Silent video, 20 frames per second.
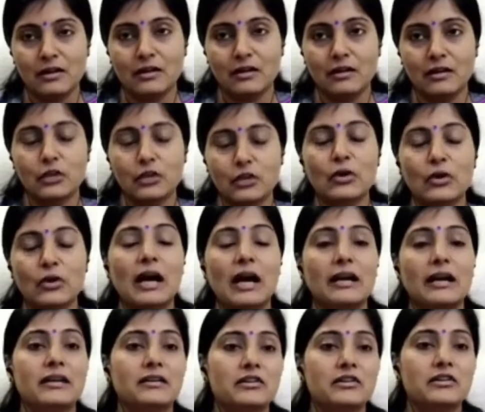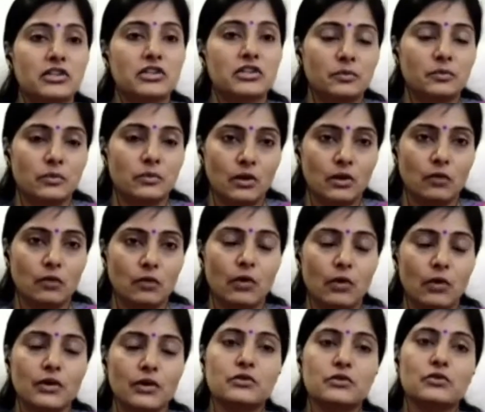Our leadership
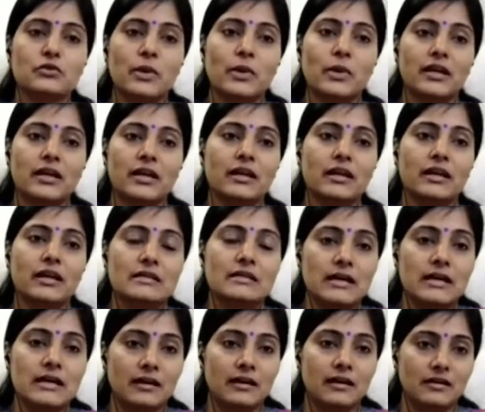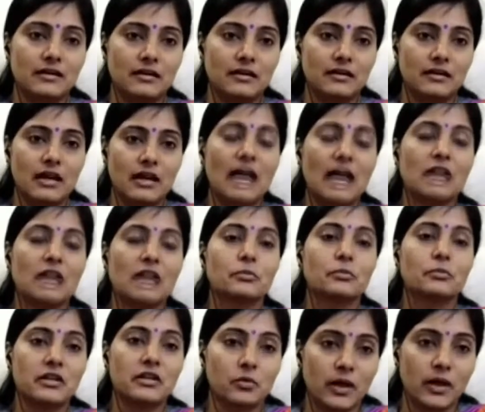wants to make India
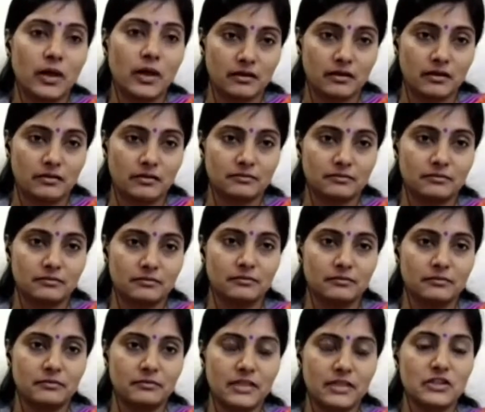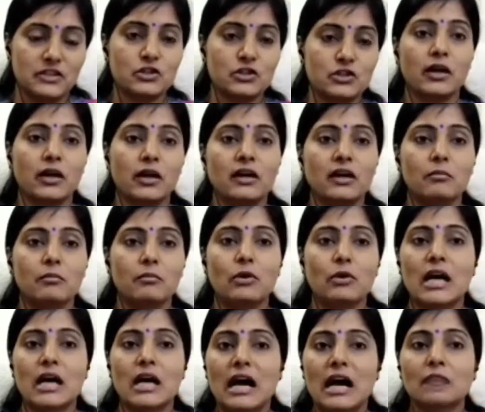Atmanirbhar. He's talking
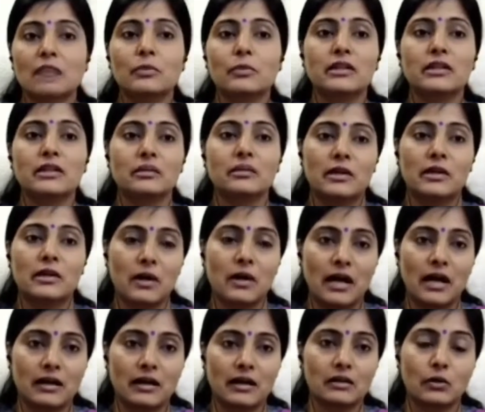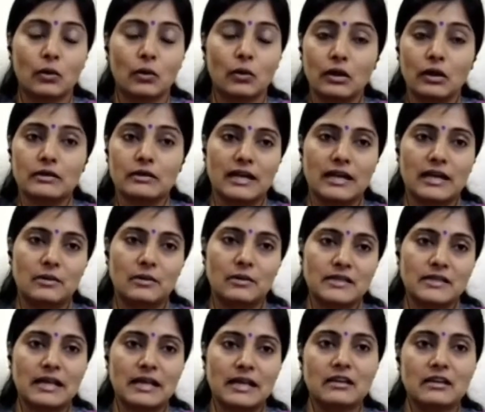about Atmanirbhar Bharat all the time, a
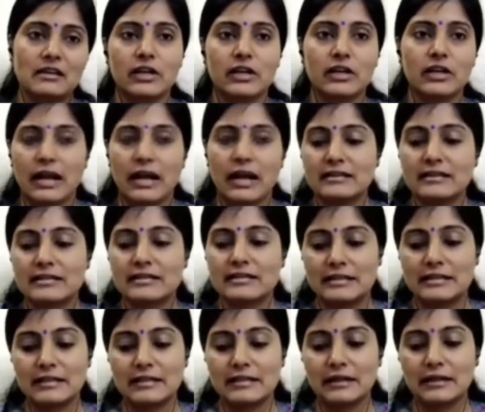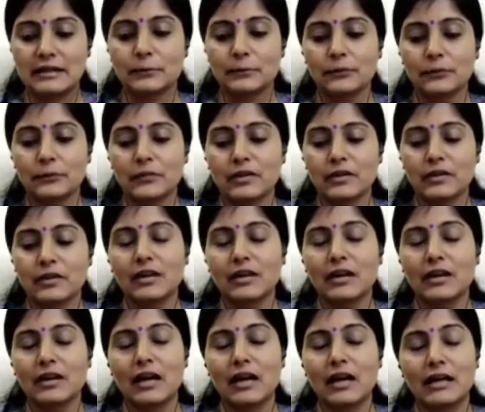self-reliant India.
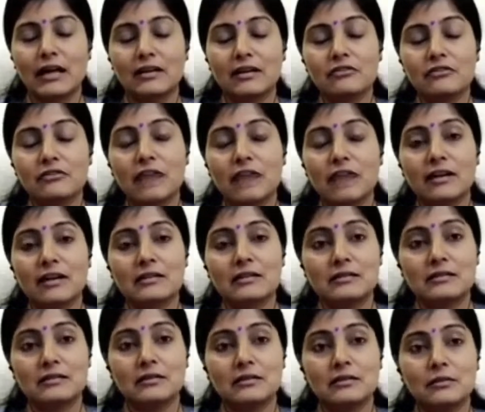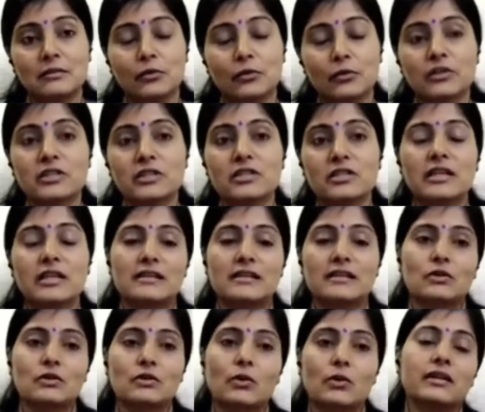And in fact, Modi ji has
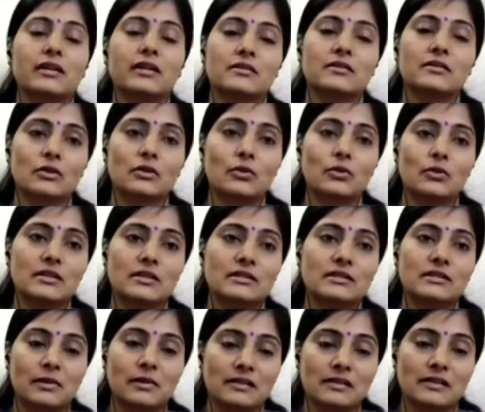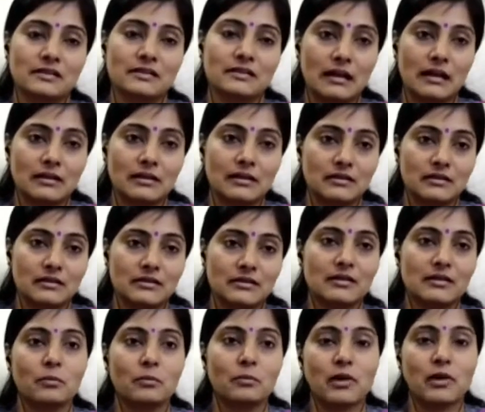coined the slogan Sabka Saath,
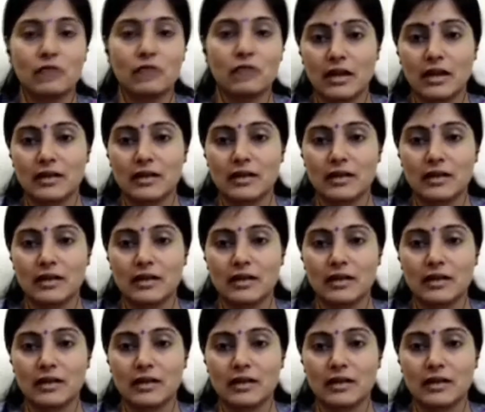Sabka Vikas,